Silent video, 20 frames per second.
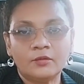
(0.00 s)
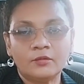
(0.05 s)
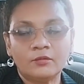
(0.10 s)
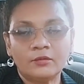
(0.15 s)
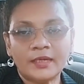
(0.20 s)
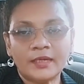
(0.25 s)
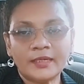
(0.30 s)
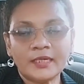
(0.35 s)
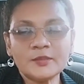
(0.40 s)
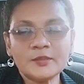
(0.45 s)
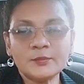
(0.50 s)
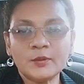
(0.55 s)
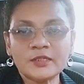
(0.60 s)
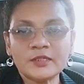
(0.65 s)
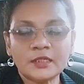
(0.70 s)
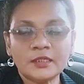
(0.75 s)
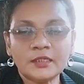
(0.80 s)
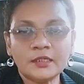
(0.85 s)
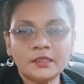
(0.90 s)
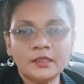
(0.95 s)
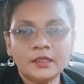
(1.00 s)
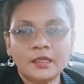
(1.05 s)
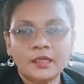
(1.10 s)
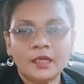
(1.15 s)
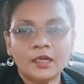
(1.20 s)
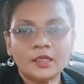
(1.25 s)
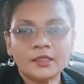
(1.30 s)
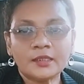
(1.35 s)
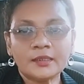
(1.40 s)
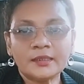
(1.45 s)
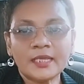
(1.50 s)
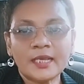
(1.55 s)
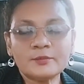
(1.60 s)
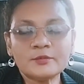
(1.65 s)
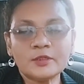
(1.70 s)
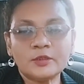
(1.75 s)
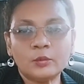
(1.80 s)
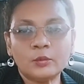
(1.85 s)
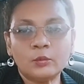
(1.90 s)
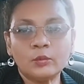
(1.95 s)
Right, especially a lot of
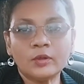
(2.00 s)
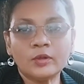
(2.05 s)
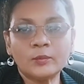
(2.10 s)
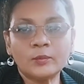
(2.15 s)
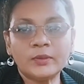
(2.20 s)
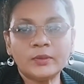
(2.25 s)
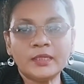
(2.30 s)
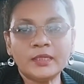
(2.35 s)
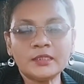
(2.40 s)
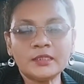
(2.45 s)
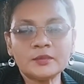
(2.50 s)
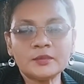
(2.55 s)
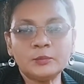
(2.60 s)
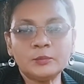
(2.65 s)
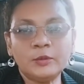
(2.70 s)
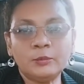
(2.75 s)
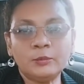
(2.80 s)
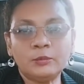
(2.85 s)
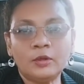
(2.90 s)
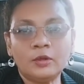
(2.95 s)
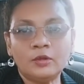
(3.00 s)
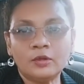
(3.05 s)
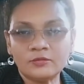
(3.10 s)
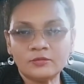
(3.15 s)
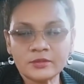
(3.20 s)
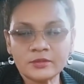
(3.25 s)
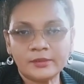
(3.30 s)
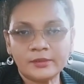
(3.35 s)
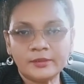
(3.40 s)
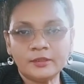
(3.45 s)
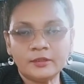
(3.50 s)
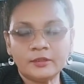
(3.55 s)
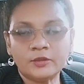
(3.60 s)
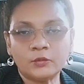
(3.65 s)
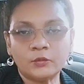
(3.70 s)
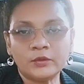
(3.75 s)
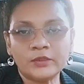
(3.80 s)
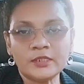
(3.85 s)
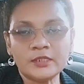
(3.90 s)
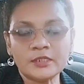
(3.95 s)
times in the workplace, people love to tear
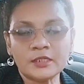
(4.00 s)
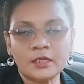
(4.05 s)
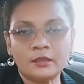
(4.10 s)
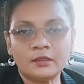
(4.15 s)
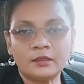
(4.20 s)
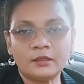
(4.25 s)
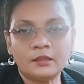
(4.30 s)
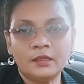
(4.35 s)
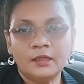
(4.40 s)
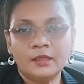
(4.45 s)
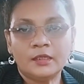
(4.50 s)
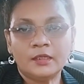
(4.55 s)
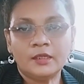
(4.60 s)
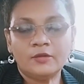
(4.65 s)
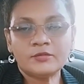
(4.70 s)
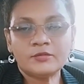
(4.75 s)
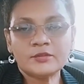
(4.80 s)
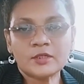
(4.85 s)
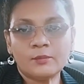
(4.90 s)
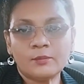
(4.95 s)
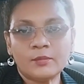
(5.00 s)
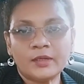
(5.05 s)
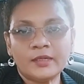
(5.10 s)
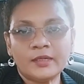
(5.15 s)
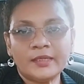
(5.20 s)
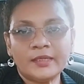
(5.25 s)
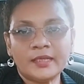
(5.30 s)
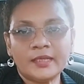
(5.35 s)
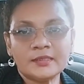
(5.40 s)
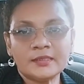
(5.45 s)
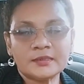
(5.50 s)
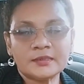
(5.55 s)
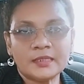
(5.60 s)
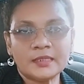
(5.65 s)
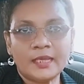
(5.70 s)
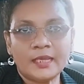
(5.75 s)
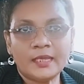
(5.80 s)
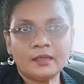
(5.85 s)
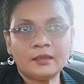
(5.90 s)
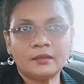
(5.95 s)
down each other. If somebody gets
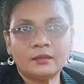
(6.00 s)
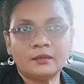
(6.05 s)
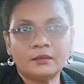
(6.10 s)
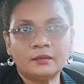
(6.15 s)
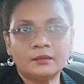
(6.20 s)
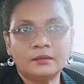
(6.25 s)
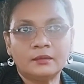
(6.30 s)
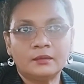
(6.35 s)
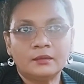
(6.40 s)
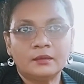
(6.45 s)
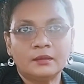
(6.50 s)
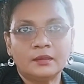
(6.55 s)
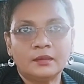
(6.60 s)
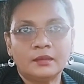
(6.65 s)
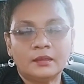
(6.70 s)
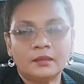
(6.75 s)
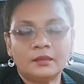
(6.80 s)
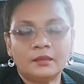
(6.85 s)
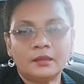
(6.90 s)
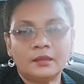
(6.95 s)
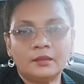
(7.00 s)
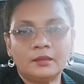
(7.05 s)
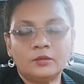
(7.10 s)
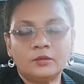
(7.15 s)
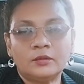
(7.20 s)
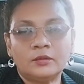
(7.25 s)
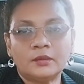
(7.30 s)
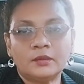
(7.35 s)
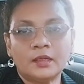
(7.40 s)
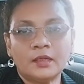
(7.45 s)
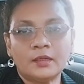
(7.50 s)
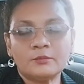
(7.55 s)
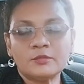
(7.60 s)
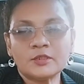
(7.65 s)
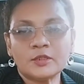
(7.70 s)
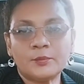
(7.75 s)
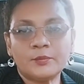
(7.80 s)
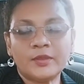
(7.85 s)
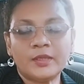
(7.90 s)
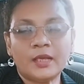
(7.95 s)
like uh, um,
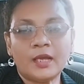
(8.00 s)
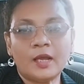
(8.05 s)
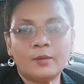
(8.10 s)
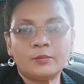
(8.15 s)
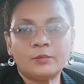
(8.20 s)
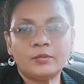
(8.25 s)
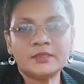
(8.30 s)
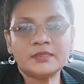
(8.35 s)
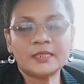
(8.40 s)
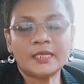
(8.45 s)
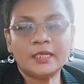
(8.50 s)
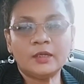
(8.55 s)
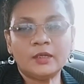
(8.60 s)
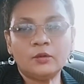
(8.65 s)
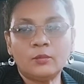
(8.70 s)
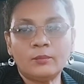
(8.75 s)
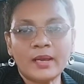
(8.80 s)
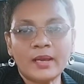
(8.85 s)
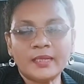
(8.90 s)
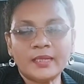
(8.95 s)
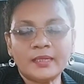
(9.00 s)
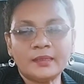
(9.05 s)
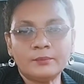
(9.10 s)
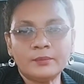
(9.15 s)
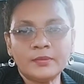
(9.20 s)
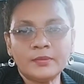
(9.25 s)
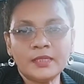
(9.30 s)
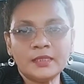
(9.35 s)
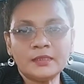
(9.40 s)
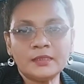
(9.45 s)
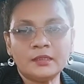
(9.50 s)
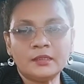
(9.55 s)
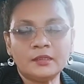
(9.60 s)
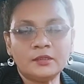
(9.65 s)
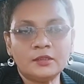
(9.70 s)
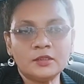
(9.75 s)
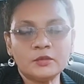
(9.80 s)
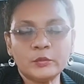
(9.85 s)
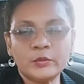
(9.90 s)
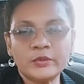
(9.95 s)
something happens and they look bad in a
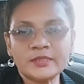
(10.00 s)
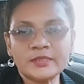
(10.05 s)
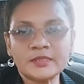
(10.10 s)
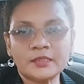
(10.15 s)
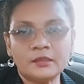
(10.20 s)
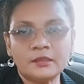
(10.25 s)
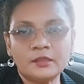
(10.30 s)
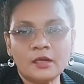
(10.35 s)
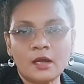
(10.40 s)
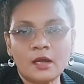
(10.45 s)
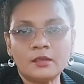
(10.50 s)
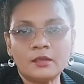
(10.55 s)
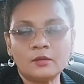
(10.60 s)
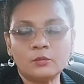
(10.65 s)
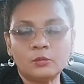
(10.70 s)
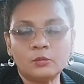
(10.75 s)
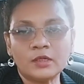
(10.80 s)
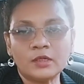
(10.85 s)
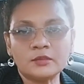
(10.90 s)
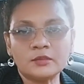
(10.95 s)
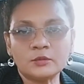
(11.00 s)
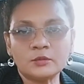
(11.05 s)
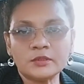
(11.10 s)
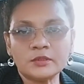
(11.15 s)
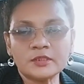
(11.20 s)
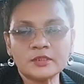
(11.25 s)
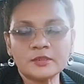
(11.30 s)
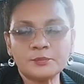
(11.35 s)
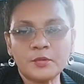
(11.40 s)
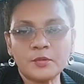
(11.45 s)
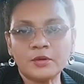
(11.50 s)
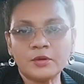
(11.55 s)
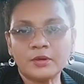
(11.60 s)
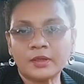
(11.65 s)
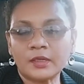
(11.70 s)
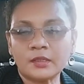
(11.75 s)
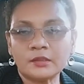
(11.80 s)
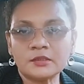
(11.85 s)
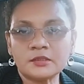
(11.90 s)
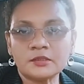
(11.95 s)
meeting, you will see the other ones will
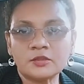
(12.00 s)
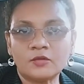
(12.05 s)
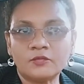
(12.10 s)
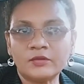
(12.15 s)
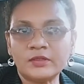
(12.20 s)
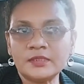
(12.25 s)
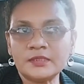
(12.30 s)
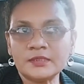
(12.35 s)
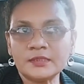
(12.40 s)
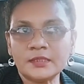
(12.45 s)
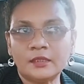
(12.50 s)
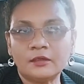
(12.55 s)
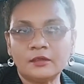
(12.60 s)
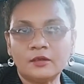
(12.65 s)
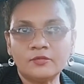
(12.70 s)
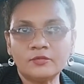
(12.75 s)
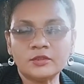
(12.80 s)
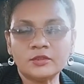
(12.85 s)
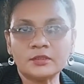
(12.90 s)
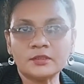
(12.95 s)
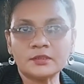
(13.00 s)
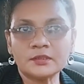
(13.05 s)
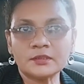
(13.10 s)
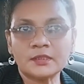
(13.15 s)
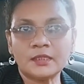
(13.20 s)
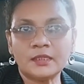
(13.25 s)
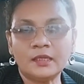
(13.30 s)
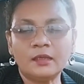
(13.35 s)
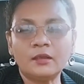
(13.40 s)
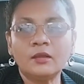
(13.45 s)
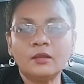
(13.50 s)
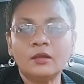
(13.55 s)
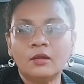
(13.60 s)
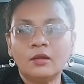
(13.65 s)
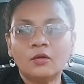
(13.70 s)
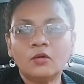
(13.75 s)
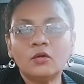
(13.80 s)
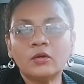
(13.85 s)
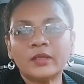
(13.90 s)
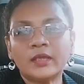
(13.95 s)
smirk and stuff instead of just saying,
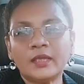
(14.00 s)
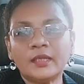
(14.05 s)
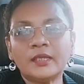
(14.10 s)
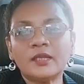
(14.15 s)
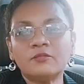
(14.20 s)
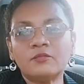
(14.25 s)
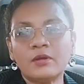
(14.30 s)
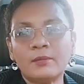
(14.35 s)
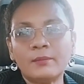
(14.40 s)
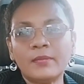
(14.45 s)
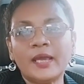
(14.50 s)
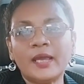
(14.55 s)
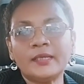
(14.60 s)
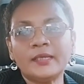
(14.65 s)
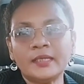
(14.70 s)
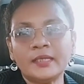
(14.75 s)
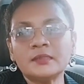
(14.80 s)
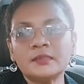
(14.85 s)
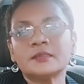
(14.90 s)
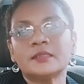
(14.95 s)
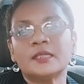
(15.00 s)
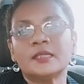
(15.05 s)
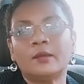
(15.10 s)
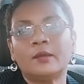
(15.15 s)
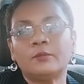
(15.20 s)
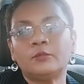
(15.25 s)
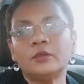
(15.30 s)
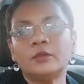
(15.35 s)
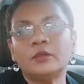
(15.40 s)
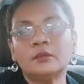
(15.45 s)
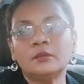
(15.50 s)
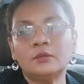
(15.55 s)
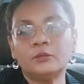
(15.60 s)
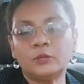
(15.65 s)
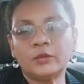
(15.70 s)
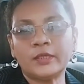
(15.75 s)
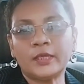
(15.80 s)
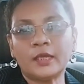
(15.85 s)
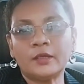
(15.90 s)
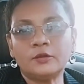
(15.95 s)
okay, never mind, next time, you know,
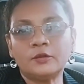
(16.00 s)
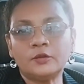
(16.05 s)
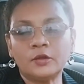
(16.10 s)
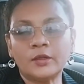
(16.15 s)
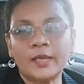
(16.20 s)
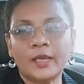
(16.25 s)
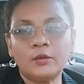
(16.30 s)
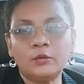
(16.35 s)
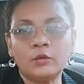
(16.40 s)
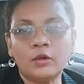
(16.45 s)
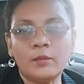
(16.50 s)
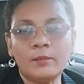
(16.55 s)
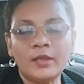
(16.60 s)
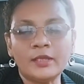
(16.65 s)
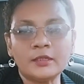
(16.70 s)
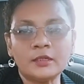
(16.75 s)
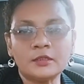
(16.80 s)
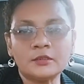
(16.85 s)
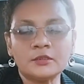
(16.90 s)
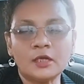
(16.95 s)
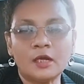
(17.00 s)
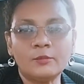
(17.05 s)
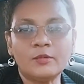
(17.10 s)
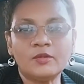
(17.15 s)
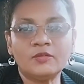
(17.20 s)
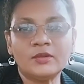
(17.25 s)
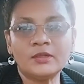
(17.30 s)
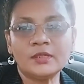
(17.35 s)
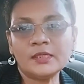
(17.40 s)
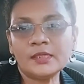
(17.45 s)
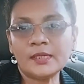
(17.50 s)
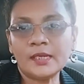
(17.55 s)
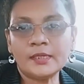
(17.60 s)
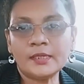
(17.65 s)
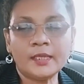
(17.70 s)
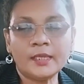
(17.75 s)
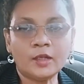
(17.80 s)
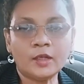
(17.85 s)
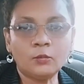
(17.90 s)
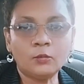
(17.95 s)
we can, you can do a better job. If you need
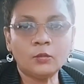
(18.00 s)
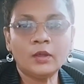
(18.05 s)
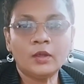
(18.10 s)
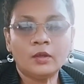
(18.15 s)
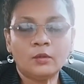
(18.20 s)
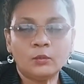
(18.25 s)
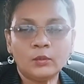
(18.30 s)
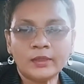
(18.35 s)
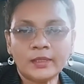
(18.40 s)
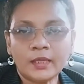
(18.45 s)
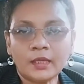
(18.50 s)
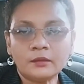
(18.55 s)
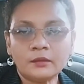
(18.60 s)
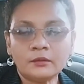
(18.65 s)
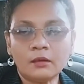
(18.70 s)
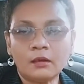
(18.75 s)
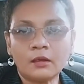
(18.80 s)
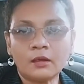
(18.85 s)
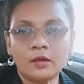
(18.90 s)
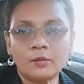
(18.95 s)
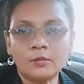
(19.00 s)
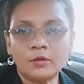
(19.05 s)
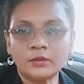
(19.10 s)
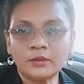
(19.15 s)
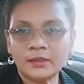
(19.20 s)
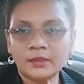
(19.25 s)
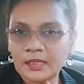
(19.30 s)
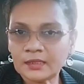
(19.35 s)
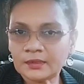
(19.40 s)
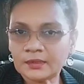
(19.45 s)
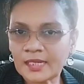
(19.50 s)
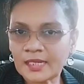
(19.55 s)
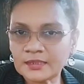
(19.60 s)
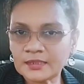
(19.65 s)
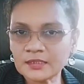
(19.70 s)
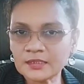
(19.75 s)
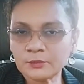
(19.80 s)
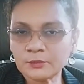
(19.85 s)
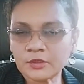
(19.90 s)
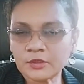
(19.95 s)
any help, we can talk about it. That, that
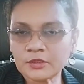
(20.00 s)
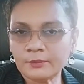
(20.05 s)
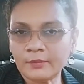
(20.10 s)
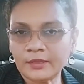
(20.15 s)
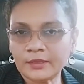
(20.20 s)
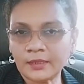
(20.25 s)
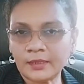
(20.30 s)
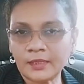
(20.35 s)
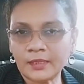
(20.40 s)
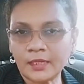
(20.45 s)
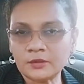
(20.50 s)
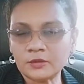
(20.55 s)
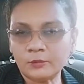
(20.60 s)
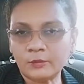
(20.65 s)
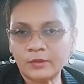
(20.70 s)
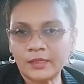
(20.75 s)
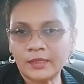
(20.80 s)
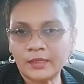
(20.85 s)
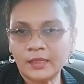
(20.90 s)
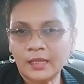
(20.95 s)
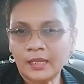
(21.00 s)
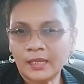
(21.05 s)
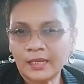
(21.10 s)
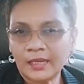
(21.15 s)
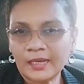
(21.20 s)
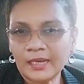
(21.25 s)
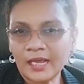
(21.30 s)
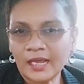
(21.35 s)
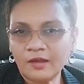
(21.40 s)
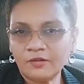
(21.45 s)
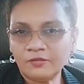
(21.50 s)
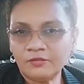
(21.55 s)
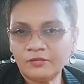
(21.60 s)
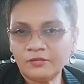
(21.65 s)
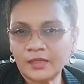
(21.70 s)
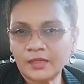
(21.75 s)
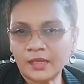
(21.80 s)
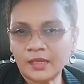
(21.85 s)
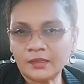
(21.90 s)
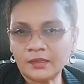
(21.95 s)
is much better than to be
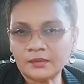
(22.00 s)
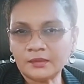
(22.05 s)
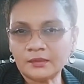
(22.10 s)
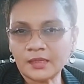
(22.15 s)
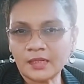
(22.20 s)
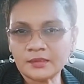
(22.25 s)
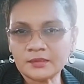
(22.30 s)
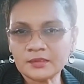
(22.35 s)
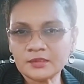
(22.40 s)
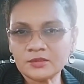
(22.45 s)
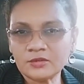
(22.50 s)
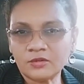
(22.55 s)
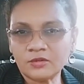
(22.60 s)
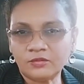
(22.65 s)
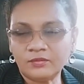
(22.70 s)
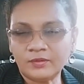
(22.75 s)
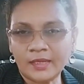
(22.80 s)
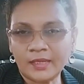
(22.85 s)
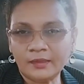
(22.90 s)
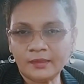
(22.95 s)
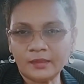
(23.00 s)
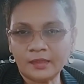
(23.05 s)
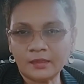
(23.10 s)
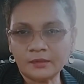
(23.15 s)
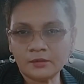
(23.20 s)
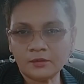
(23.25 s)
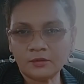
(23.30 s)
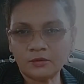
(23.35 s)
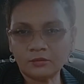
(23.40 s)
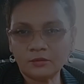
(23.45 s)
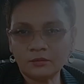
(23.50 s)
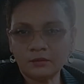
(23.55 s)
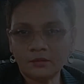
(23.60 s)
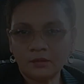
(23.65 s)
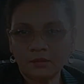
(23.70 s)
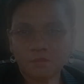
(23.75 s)
laughing and, and stuff like that, you know.